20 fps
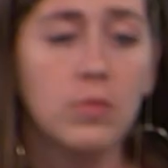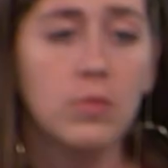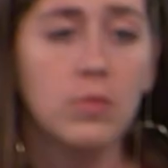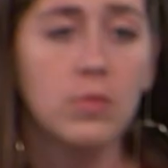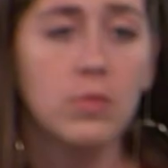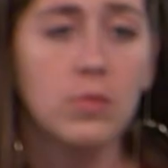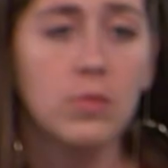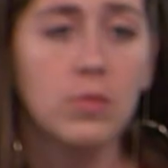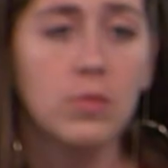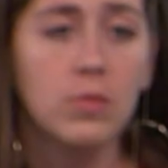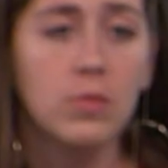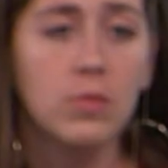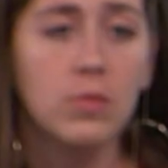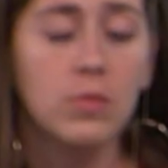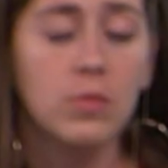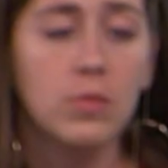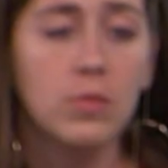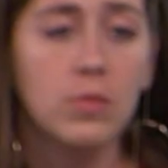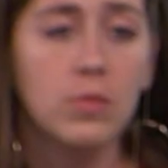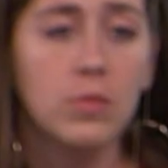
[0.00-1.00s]

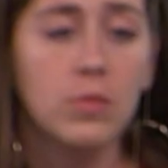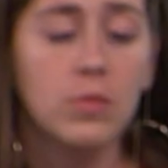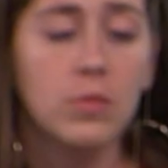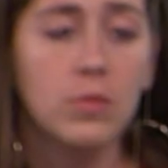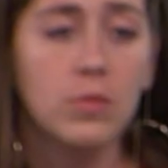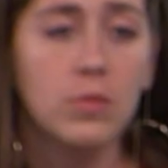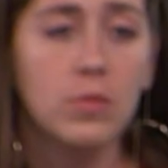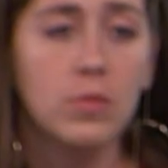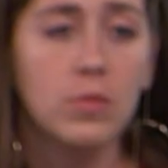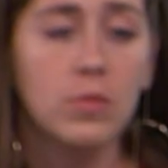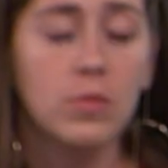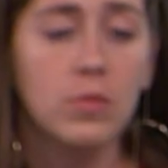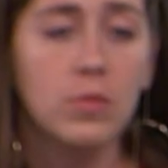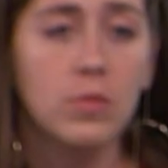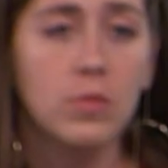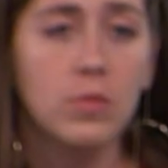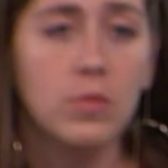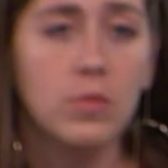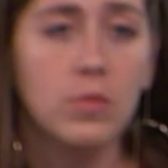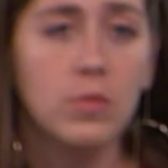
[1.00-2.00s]

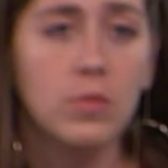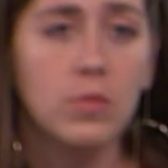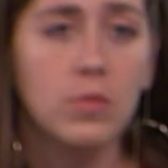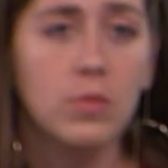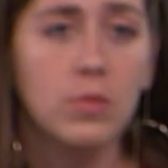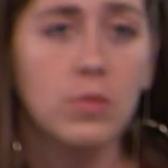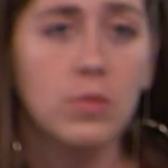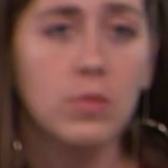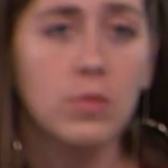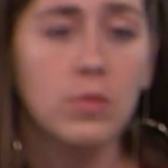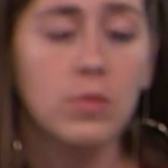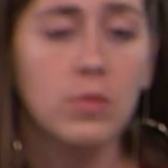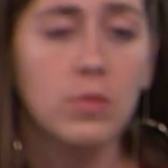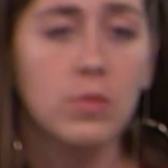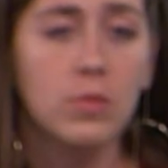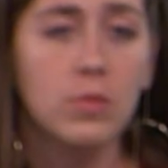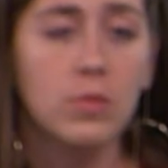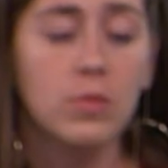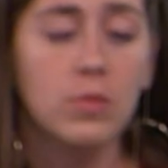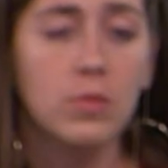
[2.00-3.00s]

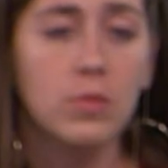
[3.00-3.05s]
[no speech]